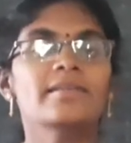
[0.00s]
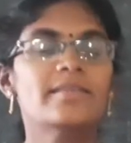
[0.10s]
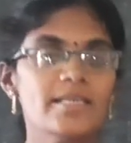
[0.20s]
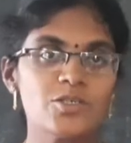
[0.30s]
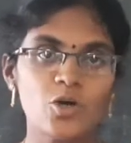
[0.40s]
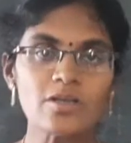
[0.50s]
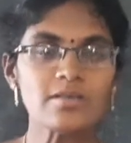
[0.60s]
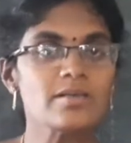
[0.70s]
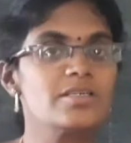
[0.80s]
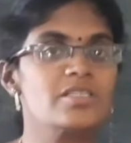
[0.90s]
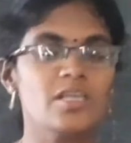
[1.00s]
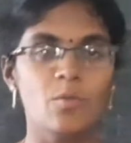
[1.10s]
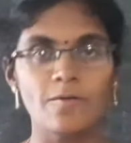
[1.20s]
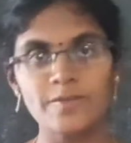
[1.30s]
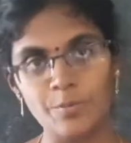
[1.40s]
These are some
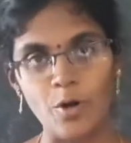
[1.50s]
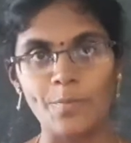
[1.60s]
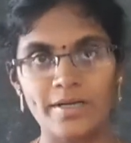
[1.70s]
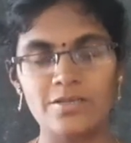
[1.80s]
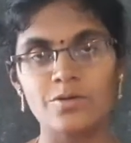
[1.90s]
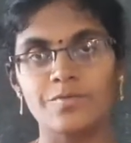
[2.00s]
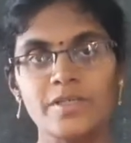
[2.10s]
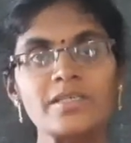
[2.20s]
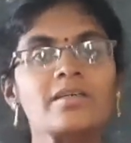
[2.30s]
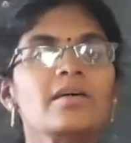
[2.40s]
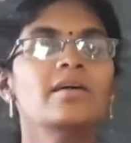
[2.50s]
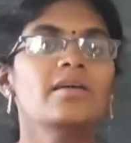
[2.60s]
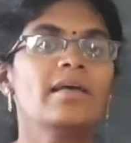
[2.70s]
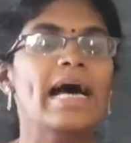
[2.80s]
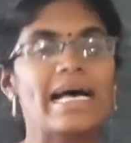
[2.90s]
of the properties of the
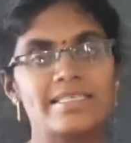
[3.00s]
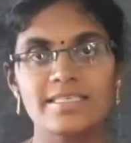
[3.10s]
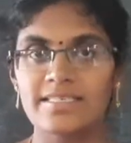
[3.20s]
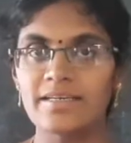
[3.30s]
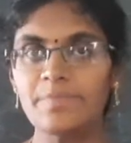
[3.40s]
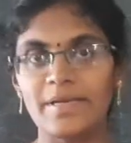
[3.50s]
acids and